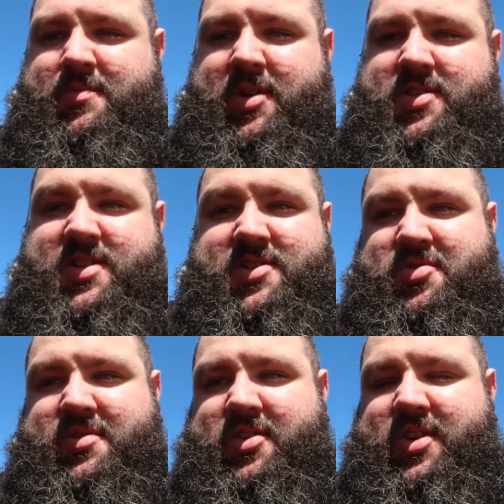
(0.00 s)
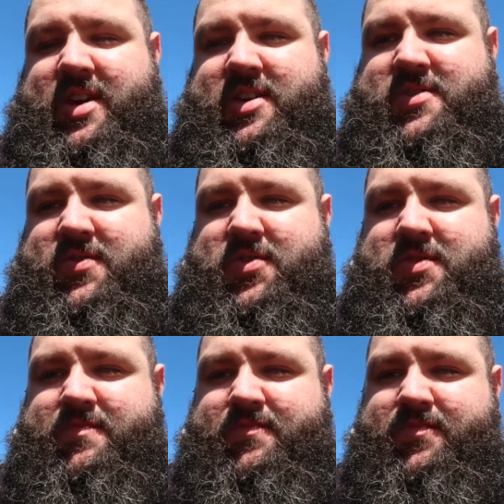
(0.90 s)
because that's all I've got candies for
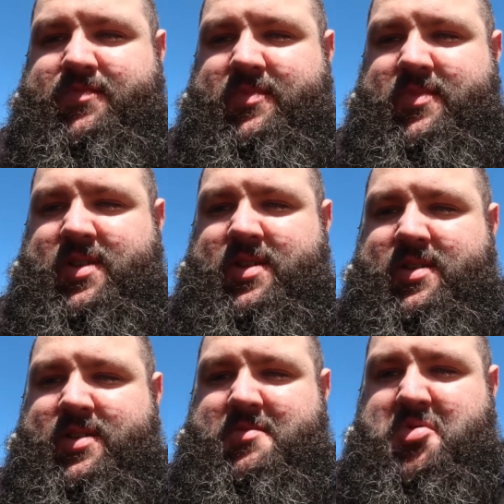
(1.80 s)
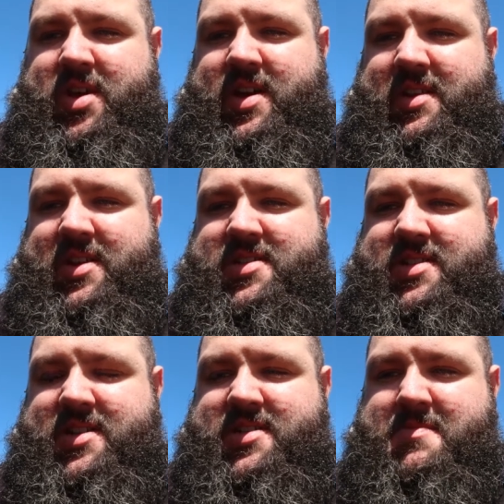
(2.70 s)
but yeah that's
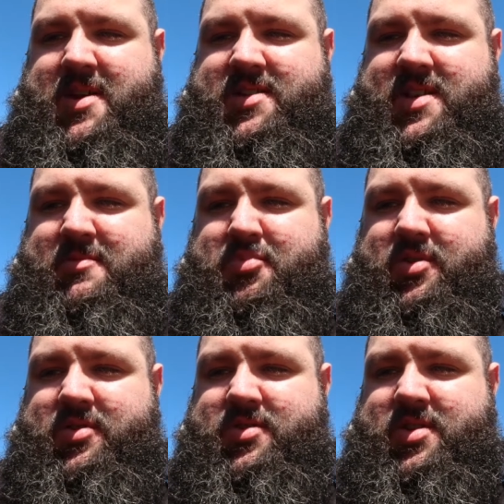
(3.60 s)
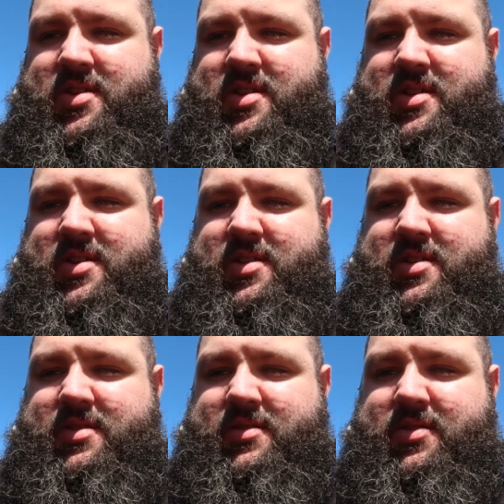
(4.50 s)
that's the maxed out product
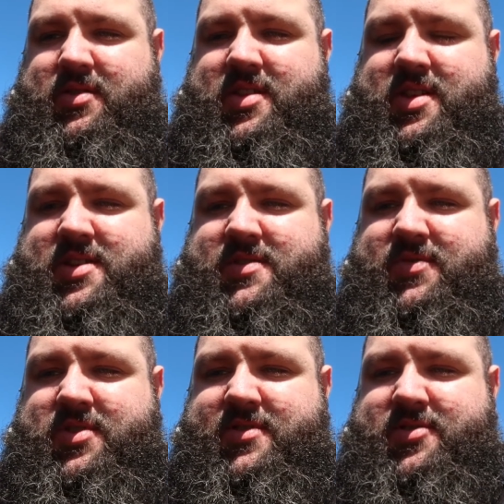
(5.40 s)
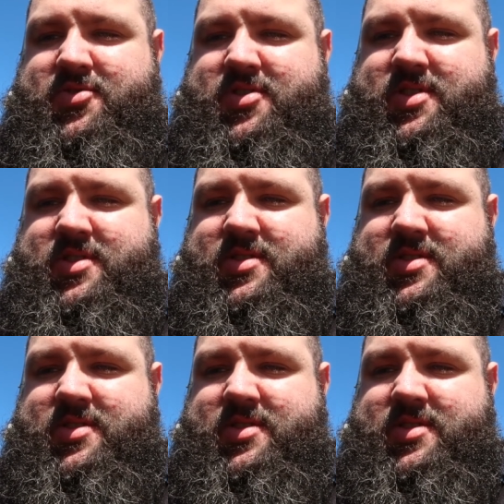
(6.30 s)
3500